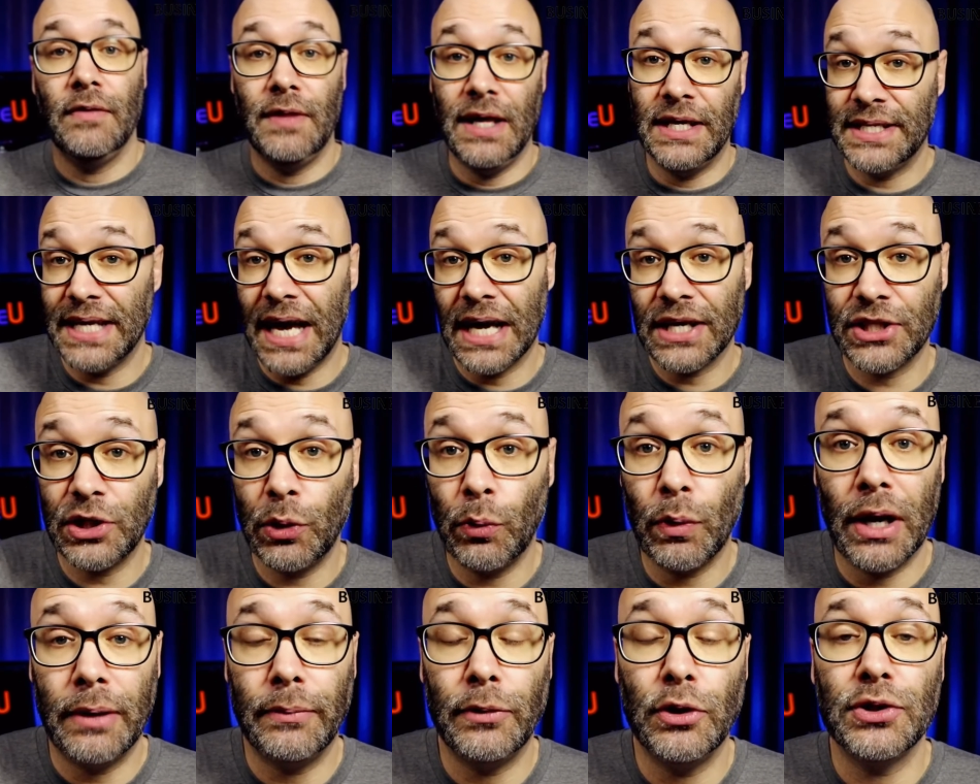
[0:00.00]
That's actually
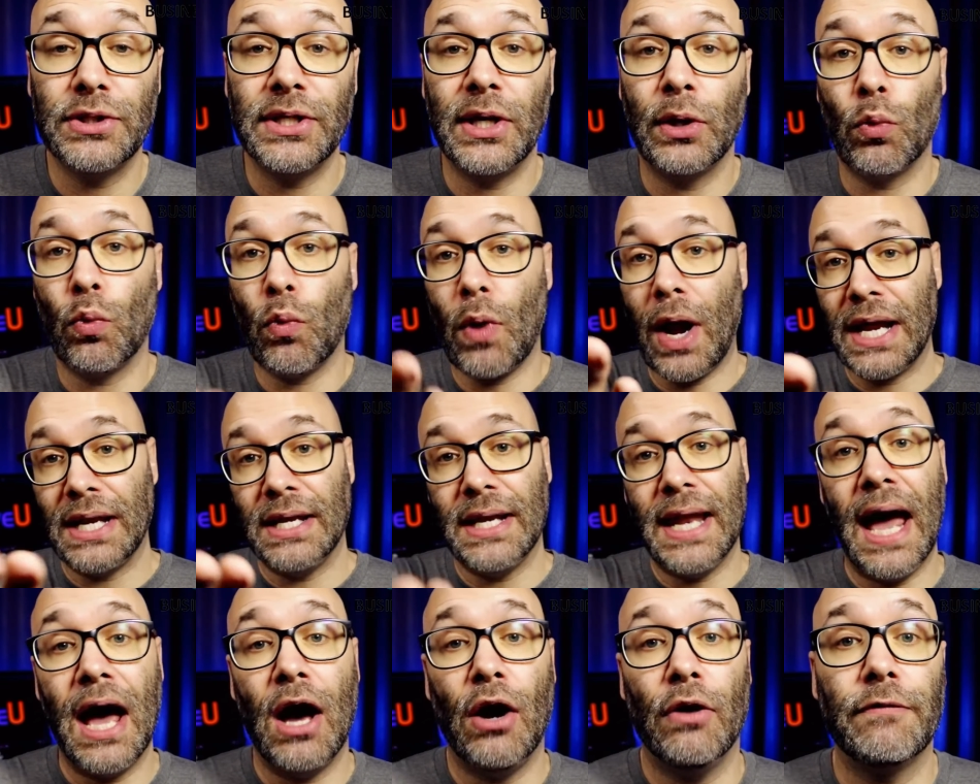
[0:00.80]
what I'm using right
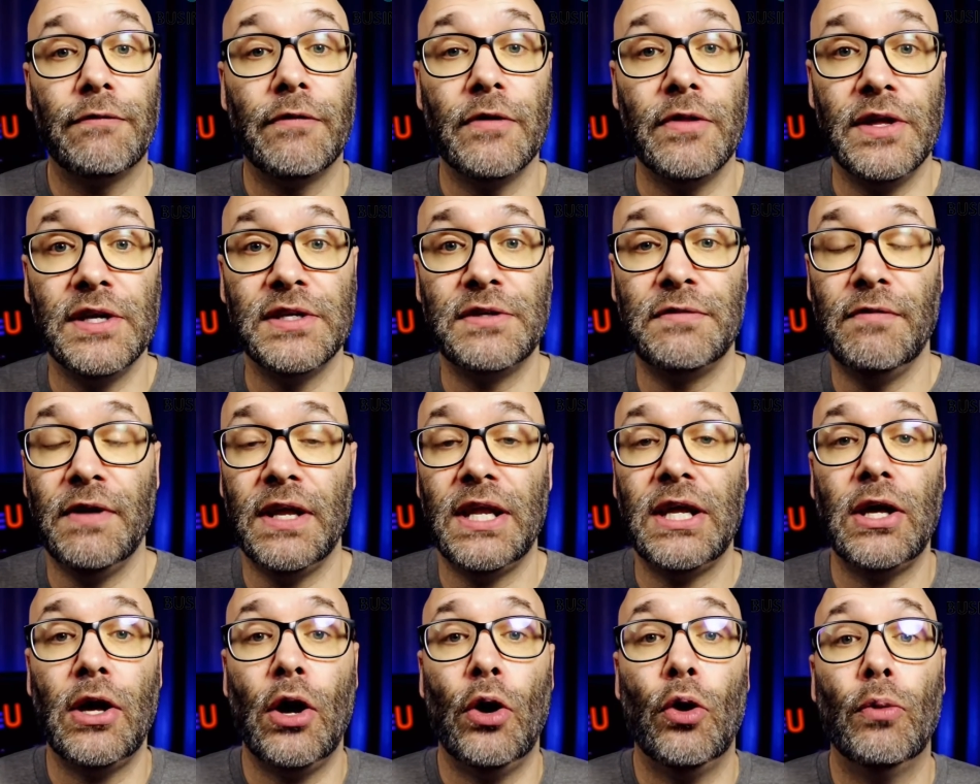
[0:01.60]
now for this
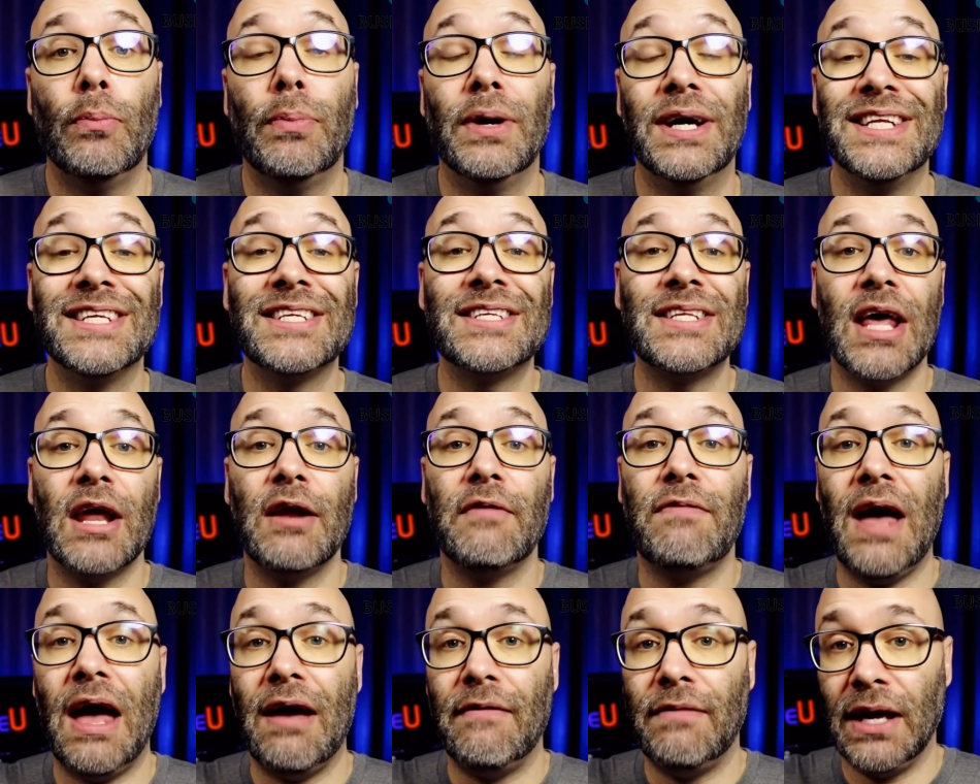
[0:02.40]
video, but instead
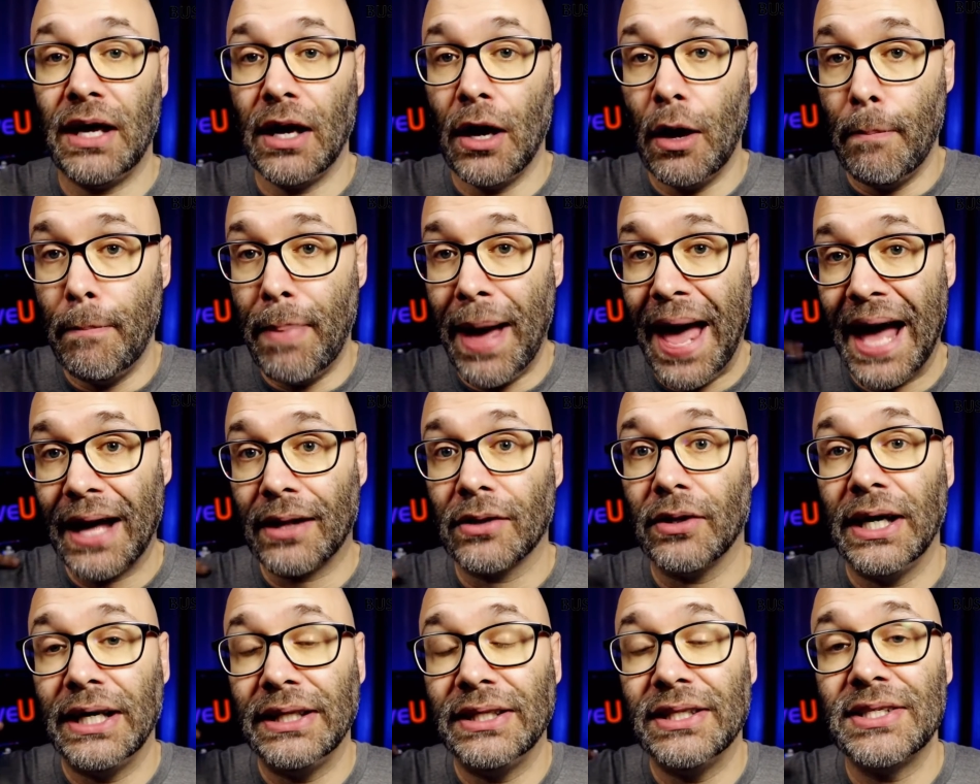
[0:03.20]
of having a
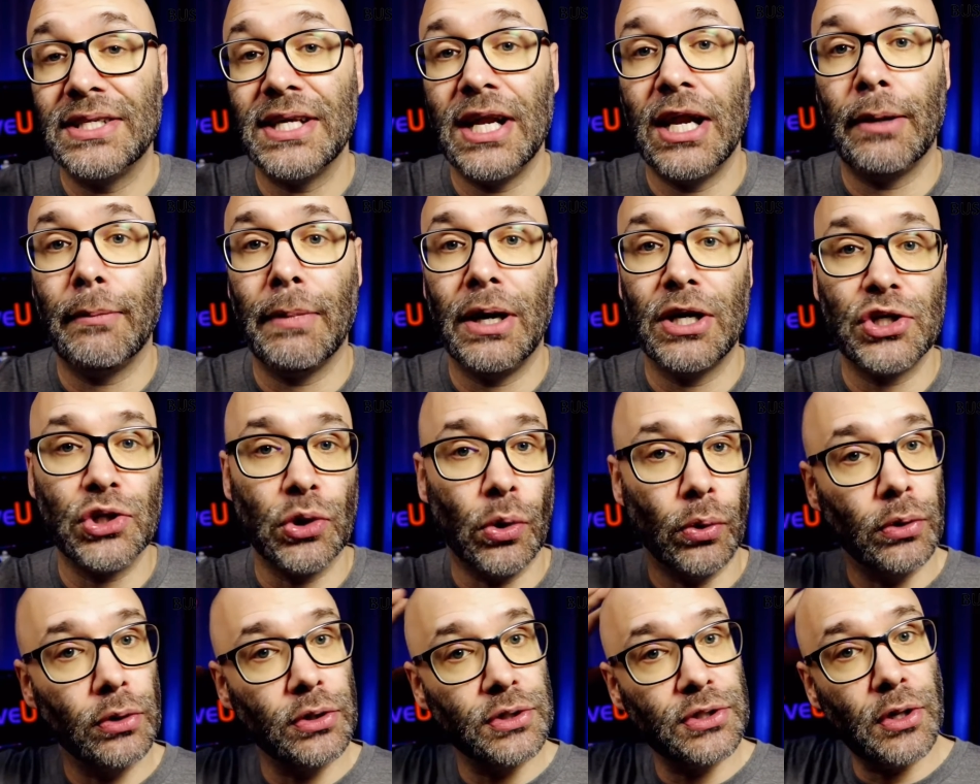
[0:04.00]
backlight that's hitting my
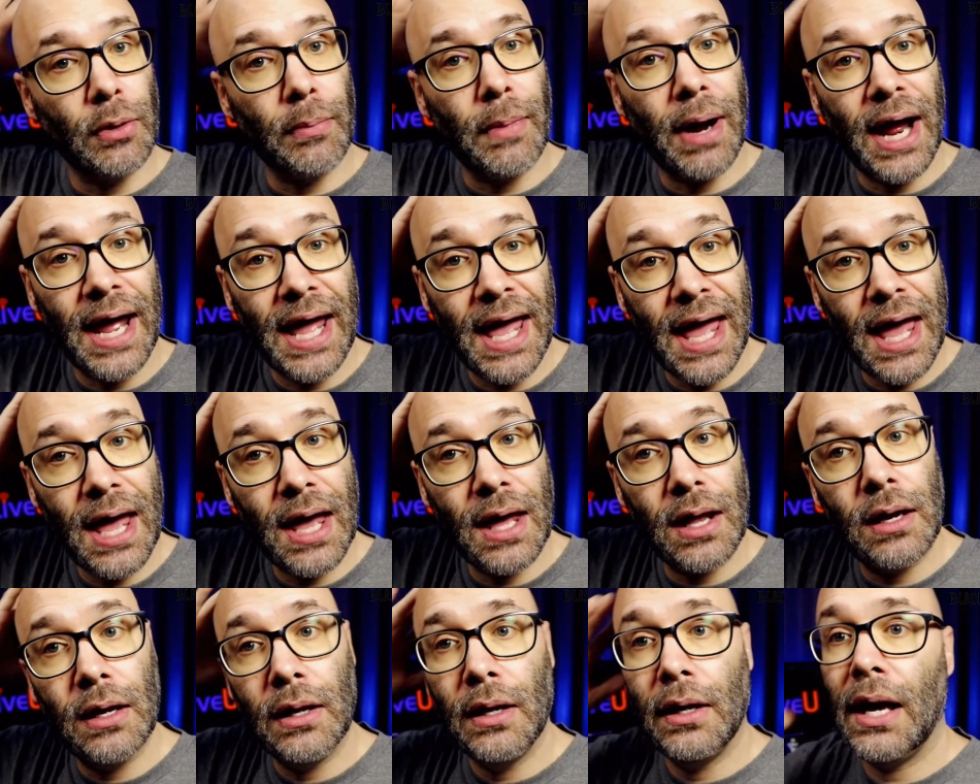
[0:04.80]
shoulders or my
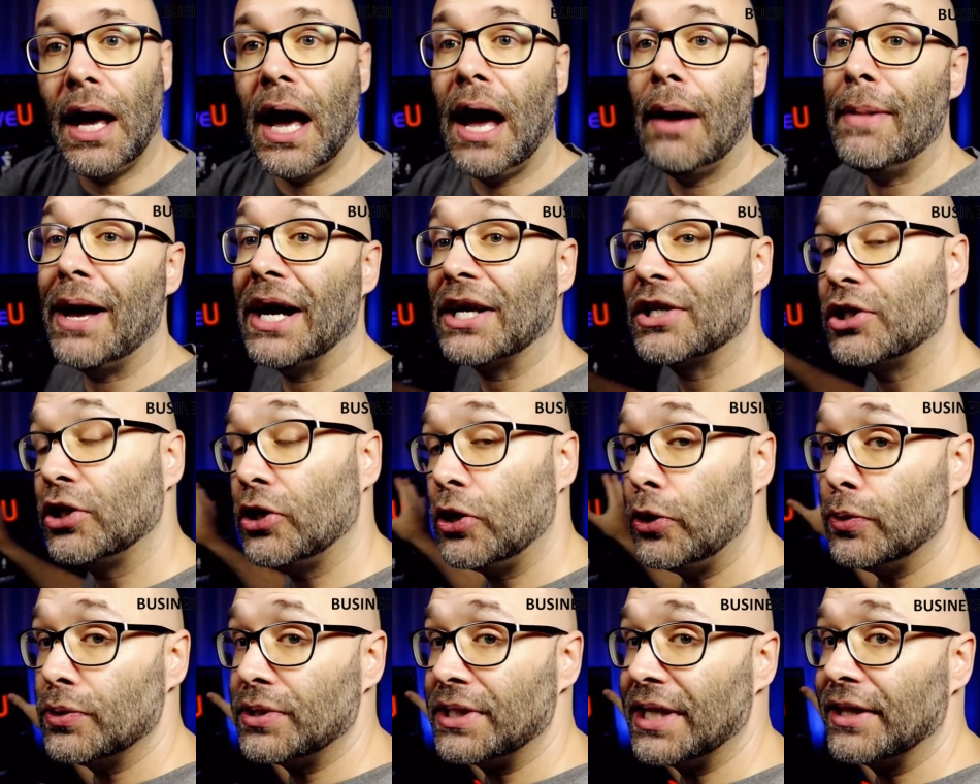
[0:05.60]
head, I'm actually
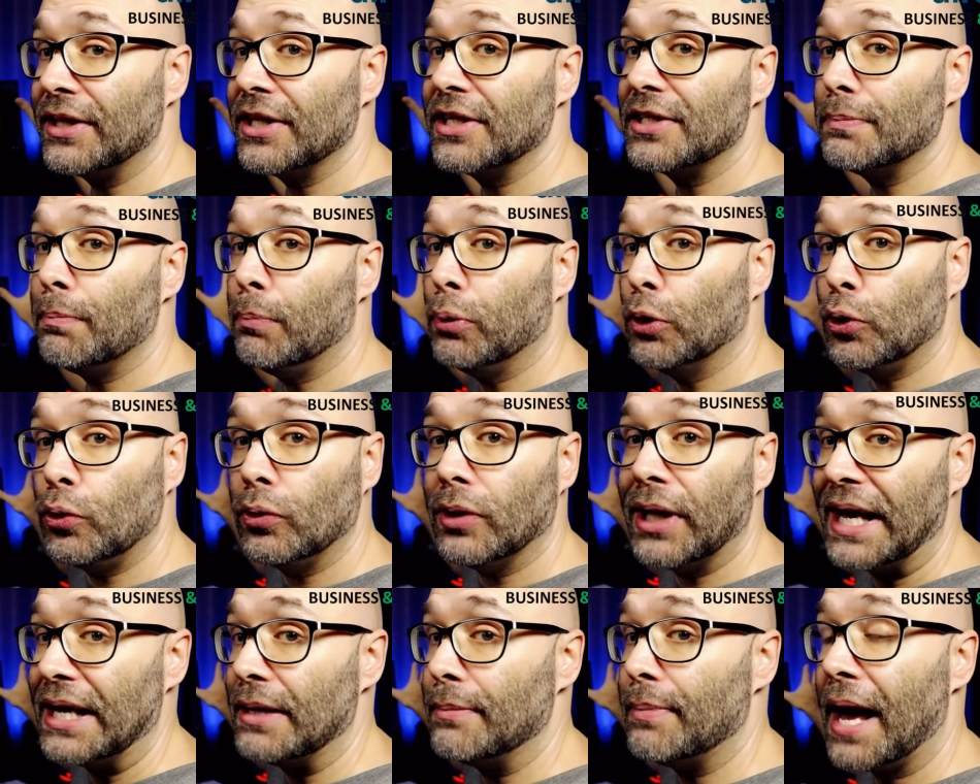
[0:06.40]
using this blue
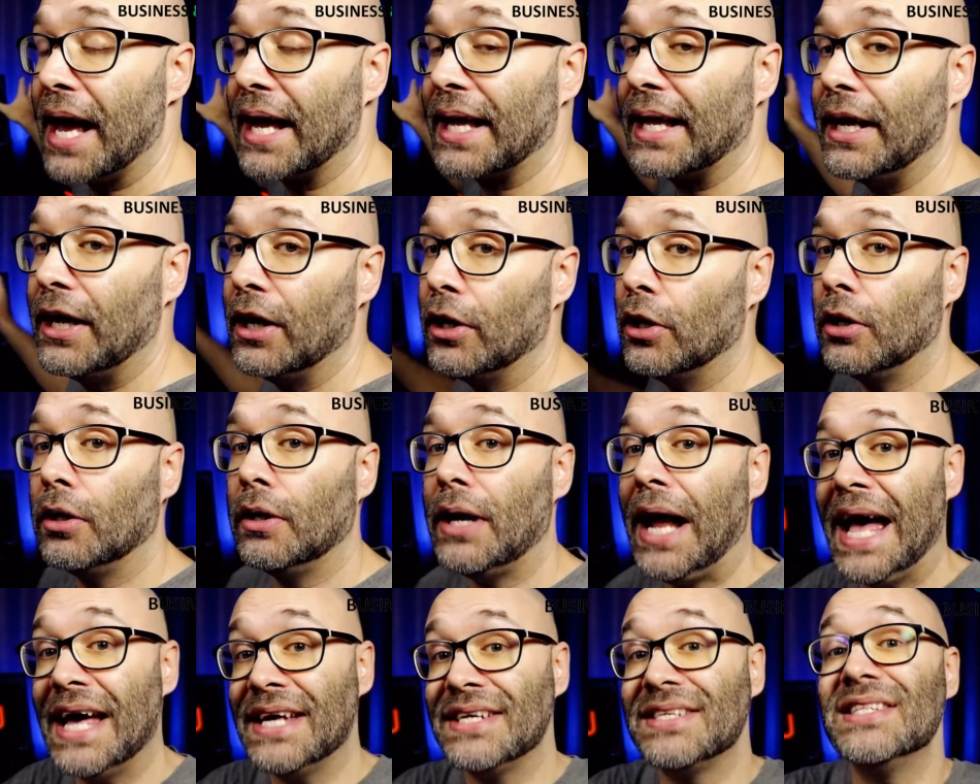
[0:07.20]
light back
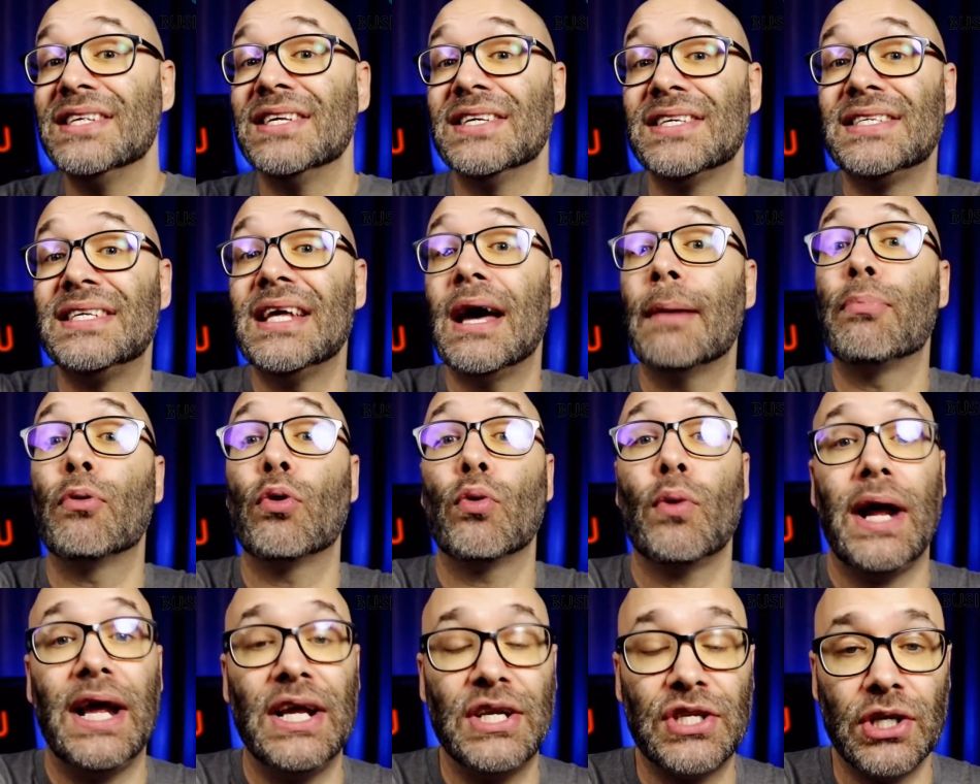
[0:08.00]
here as the
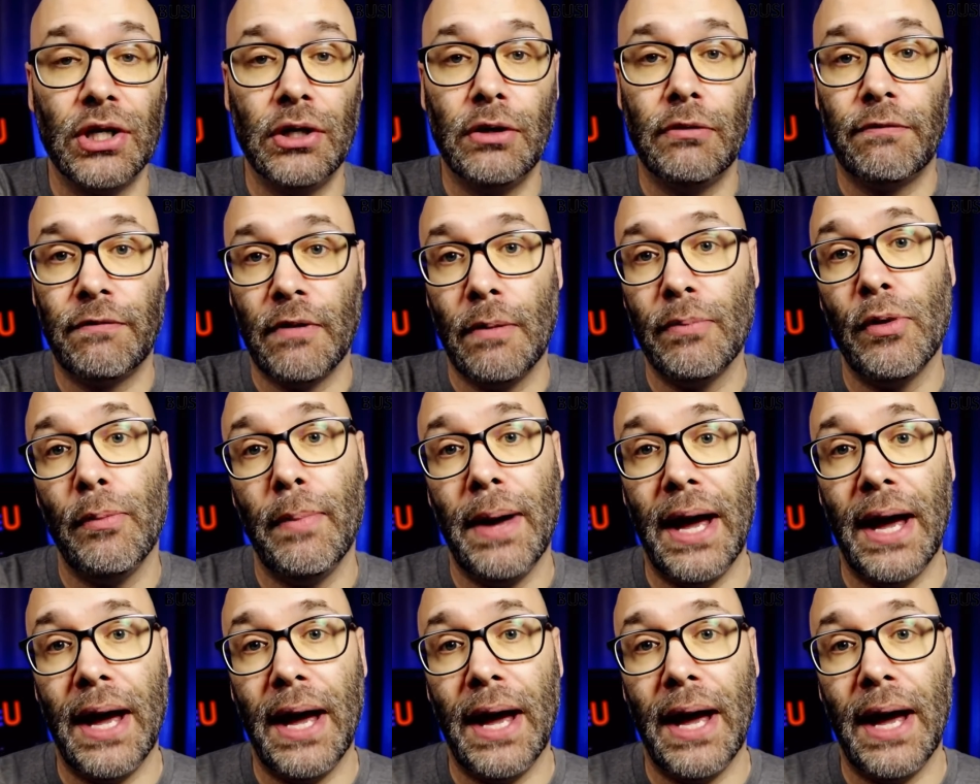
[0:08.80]
separation from the